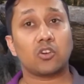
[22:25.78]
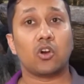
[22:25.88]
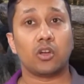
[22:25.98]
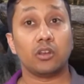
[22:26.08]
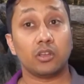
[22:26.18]

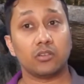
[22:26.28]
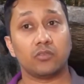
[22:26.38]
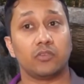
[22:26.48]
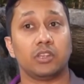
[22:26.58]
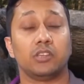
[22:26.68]
con
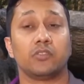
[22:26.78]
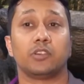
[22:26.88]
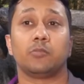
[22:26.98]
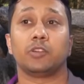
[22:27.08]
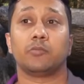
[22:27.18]
with the
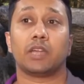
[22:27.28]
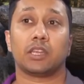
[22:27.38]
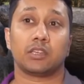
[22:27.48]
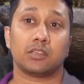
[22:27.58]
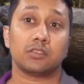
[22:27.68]
Fitbit band
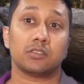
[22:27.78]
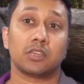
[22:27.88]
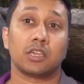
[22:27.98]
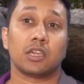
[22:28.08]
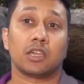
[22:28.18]
is,
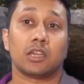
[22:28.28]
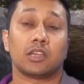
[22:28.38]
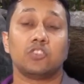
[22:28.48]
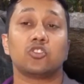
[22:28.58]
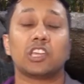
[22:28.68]

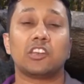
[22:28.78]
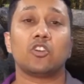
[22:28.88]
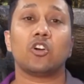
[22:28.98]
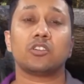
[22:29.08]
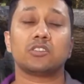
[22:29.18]
you
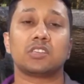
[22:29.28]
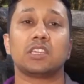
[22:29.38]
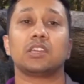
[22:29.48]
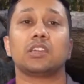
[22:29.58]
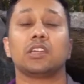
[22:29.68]
cannot
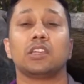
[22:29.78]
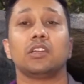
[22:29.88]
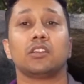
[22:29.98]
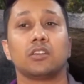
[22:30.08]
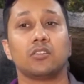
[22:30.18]
sync
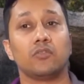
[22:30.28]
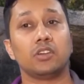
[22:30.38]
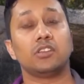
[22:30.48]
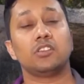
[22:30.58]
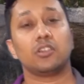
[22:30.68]
it
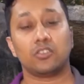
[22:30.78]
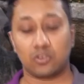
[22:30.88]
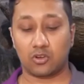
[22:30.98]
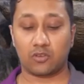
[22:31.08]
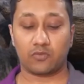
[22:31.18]
with
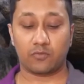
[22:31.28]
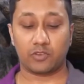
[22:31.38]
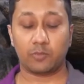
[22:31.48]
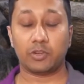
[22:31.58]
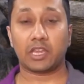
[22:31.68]
your
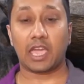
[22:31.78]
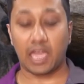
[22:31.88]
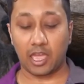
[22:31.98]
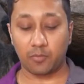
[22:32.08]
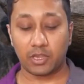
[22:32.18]
Fitbit
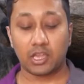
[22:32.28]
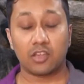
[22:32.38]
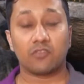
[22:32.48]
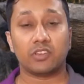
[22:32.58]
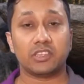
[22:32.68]
app
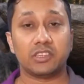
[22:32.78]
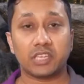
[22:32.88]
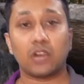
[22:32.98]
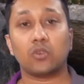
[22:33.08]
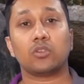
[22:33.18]

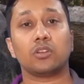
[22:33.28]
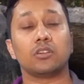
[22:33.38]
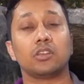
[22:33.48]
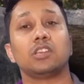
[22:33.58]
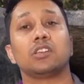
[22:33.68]
without
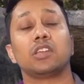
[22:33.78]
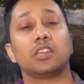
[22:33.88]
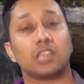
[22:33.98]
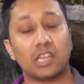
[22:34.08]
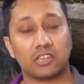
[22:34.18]
an
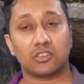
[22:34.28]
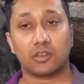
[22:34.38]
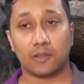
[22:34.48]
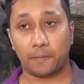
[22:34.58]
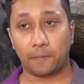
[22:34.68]
internet connection.